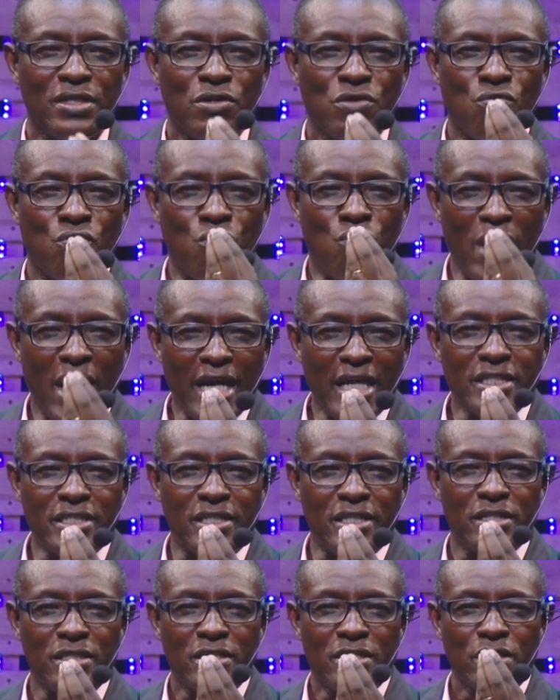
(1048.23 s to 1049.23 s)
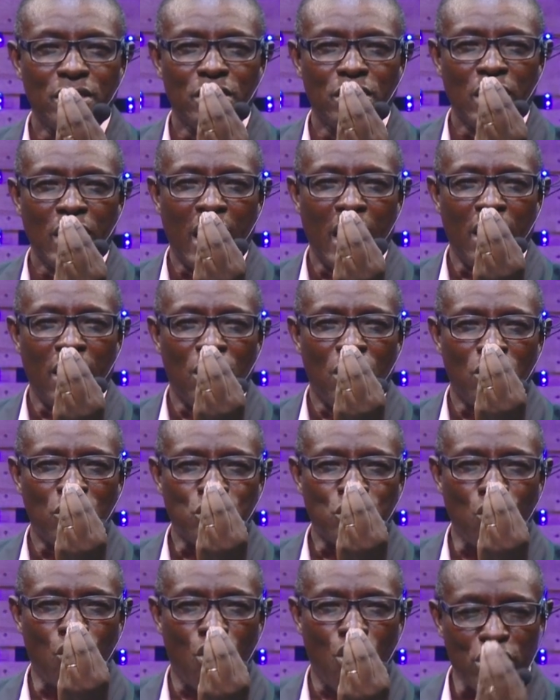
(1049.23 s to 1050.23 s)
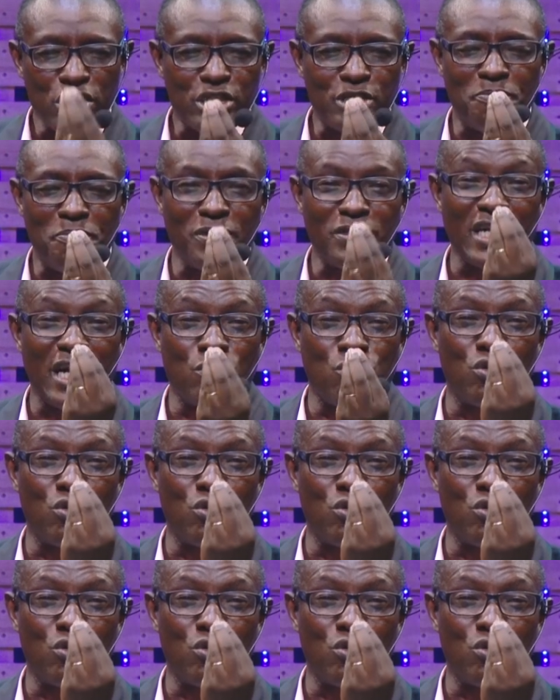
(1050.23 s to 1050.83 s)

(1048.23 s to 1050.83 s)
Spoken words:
went to hospital and